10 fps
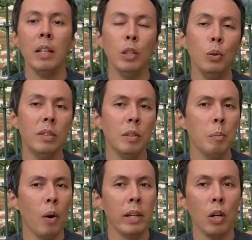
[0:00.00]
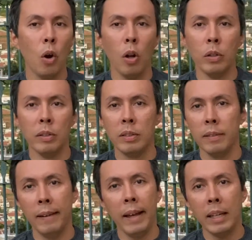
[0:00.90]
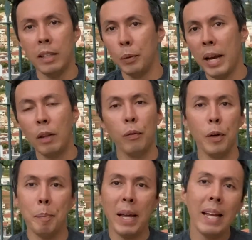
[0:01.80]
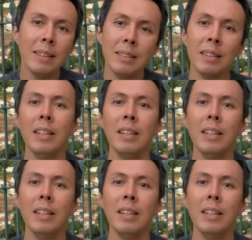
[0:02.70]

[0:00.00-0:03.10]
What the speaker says: Use symbolic colors like red for bad